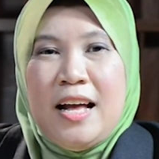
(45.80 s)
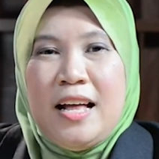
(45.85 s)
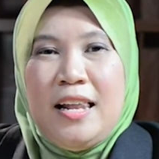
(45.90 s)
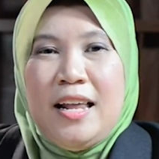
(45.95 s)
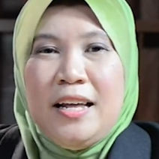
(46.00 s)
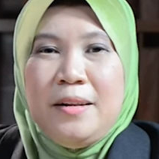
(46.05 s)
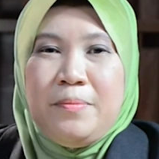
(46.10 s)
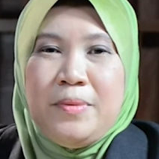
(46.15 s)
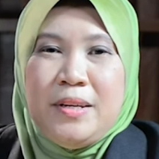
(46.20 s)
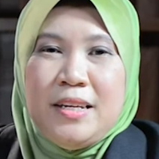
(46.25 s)

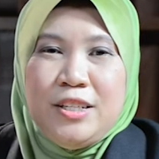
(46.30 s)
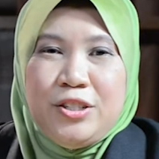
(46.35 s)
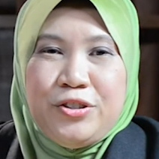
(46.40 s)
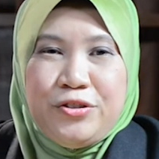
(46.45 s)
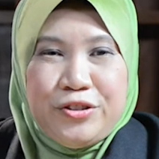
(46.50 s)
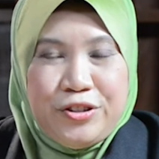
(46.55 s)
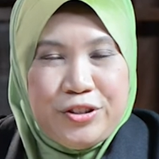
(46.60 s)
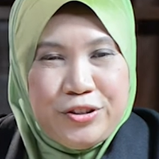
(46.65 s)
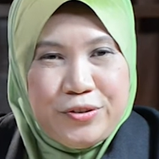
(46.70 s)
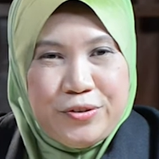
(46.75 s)
Let me
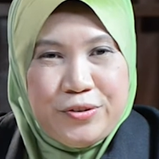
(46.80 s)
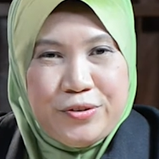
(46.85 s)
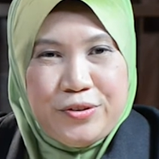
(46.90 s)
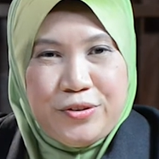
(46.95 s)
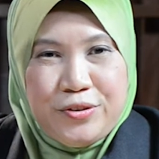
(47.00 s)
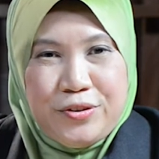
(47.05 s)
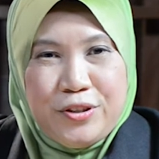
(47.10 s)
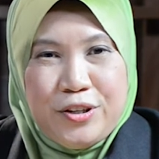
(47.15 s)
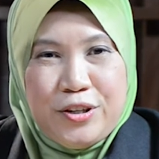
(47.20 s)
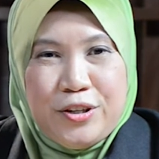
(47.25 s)
introduce
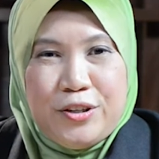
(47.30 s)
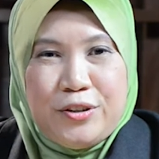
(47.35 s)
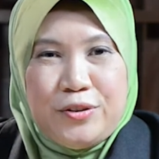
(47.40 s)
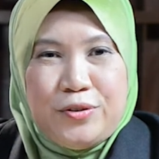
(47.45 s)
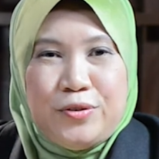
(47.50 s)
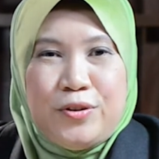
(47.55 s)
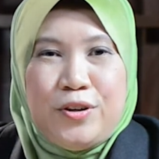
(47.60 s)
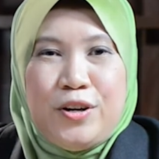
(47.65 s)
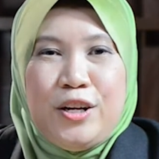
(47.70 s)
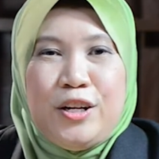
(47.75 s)

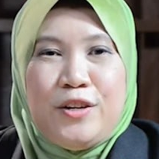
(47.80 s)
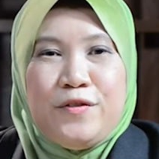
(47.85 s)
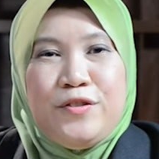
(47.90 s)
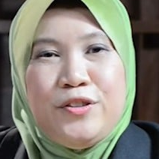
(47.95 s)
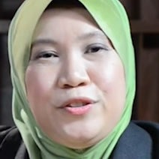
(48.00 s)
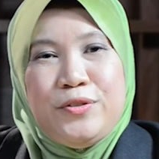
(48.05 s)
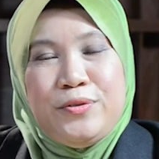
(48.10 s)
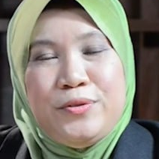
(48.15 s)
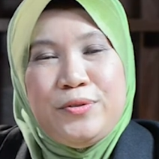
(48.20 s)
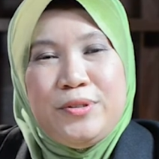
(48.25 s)
to all of
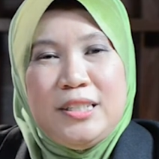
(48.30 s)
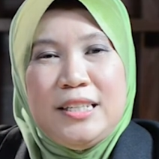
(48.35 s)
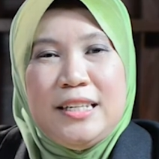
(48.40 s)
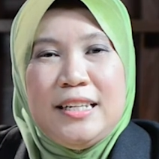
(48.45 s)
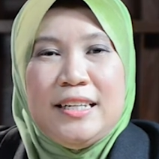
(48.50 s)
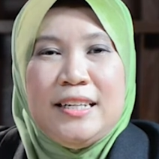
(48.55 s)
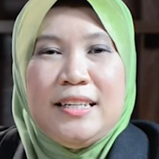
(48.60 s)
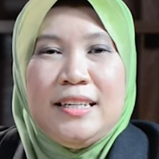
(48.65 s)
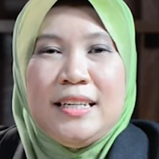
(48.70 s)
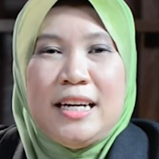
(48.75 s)
you the
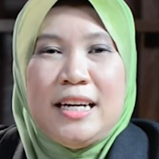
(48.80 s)
learning.